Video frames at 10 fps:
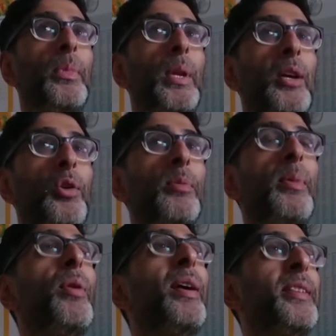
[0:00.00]
I call him my
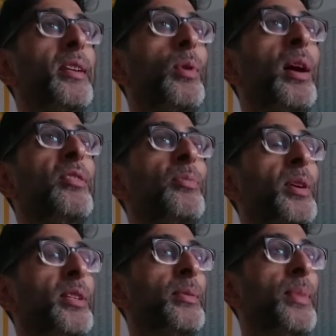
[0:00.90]
writing wife
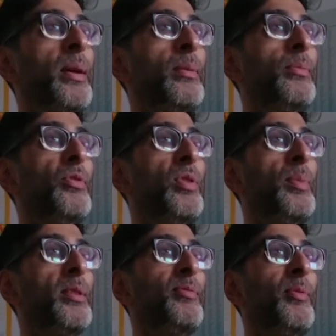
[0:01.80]
because I met him 3
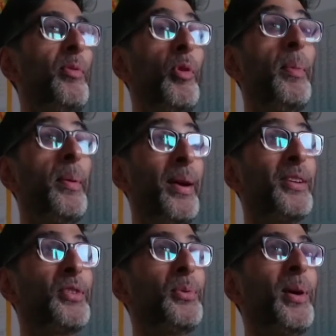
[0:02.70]
months before I met my
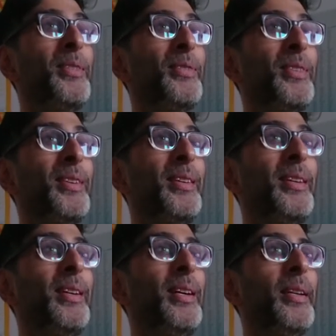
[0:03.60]
actual wife.
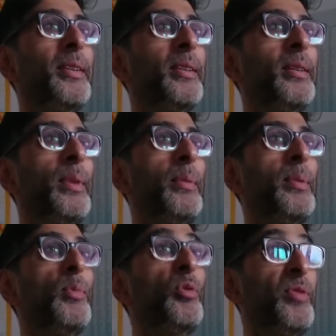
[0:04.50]
And I've
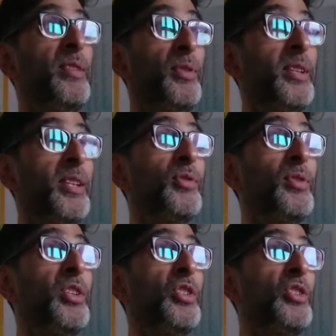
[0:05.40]
been more faithful in this
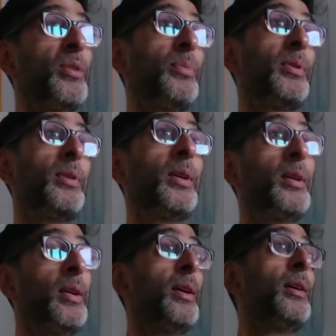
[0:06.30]
relationship.
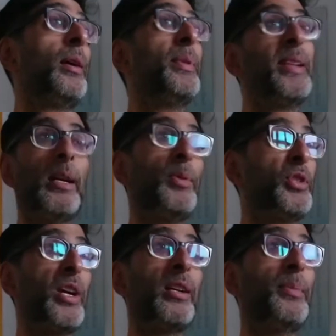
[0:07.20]
I'm a terrible
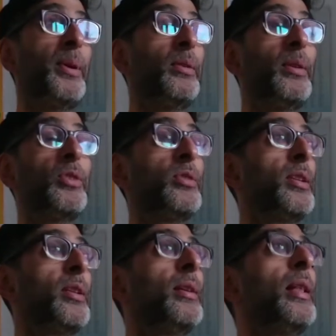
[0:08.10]
shag about it. I shouldn't
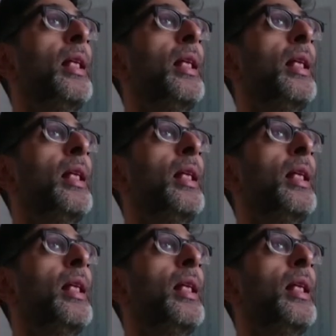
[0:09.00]
say that.